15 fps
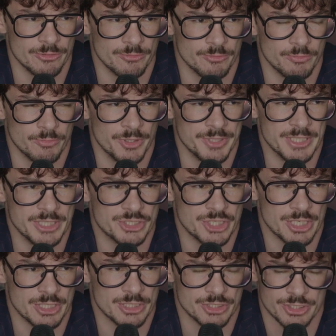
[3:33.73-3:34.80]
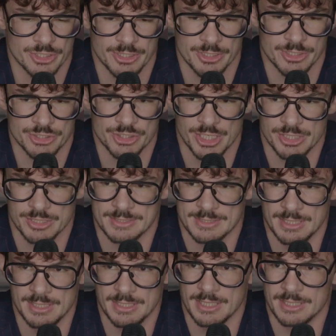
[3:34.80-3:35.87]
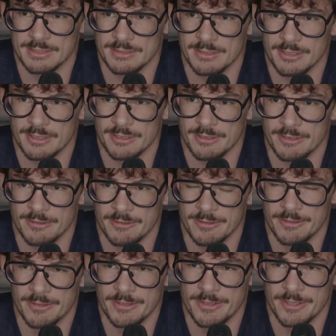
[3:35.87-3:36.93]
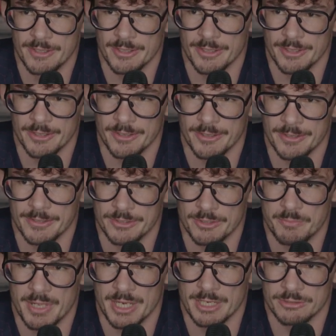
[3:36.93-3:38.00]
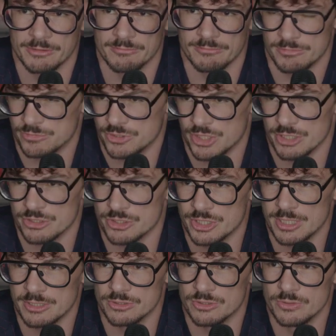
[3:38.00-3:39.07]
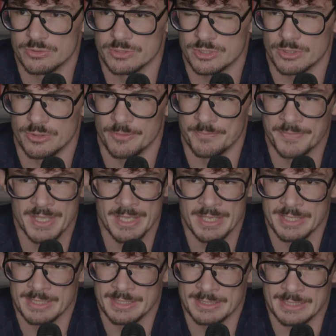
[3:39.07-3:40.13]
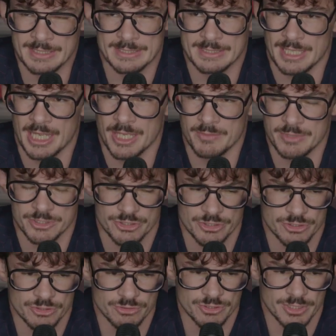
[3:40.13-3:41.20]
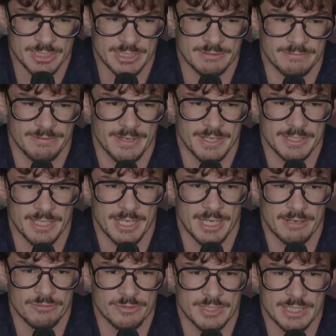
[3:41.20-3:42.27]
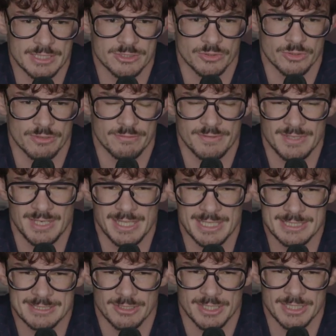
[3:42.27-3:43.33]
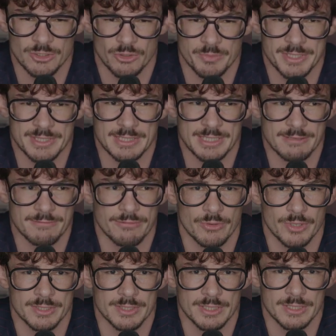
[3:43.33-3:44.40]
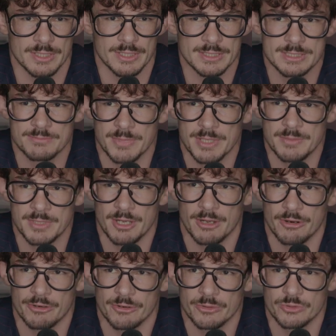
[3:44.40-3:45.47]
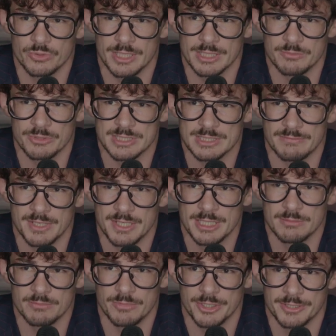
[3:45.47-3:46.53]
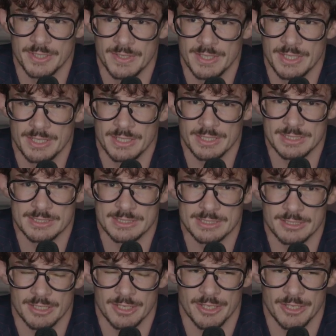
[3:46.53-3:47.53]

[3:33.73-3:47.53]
money change thing, and the belt change thing too. So this time is just to solidify everything. So the feeling is a little bit different. It's maybe harder to get motivated, but. It's